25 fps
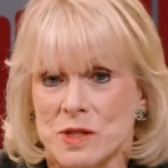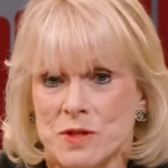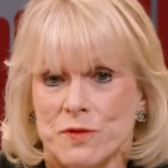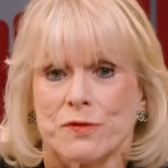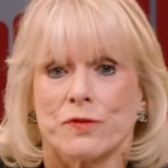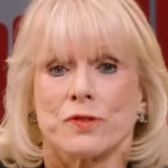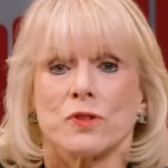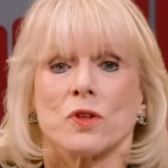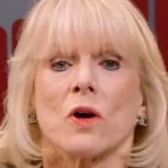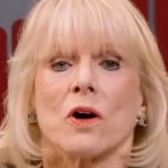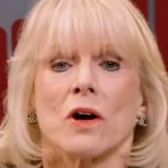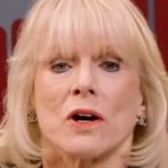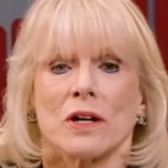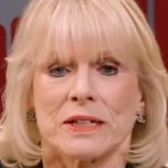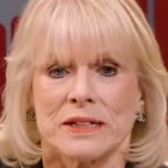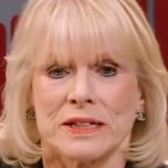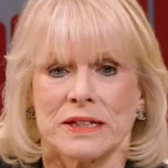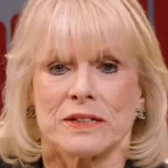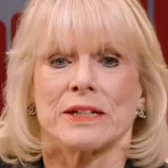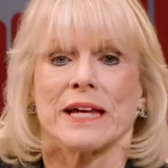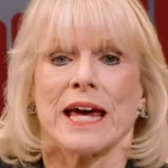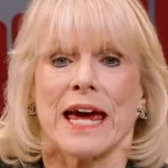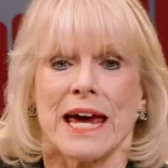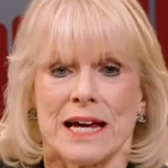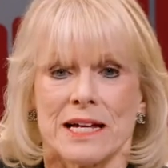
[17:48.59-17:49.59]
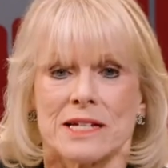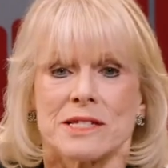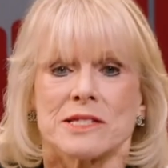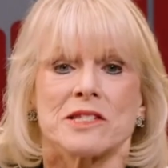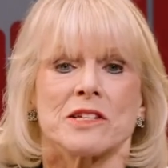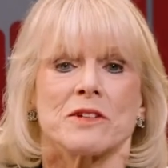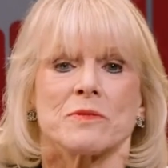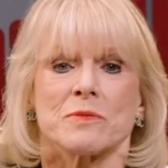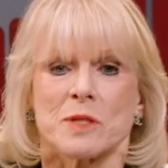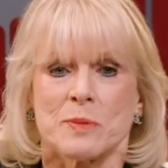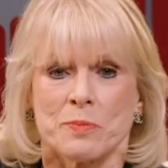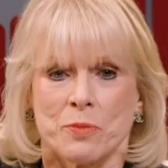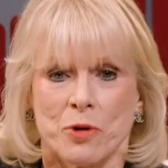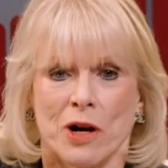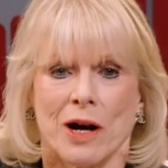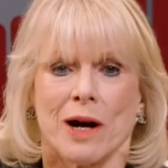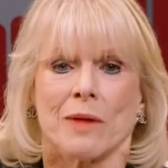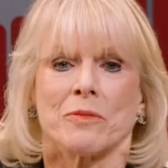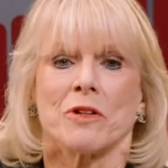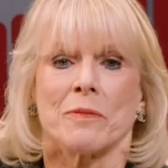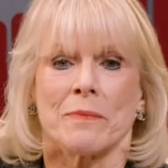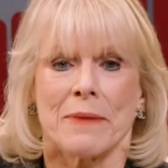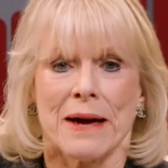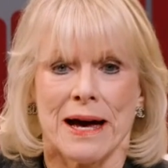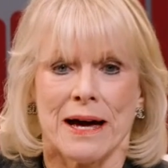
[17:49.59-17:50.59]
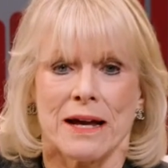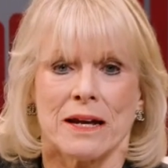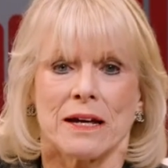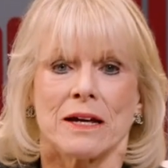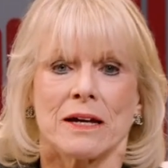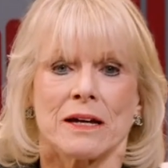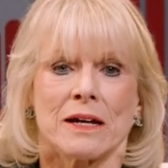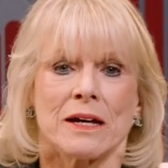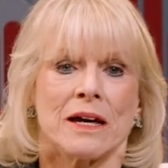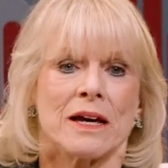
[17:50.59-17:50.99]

a flawed case, that it was problematic.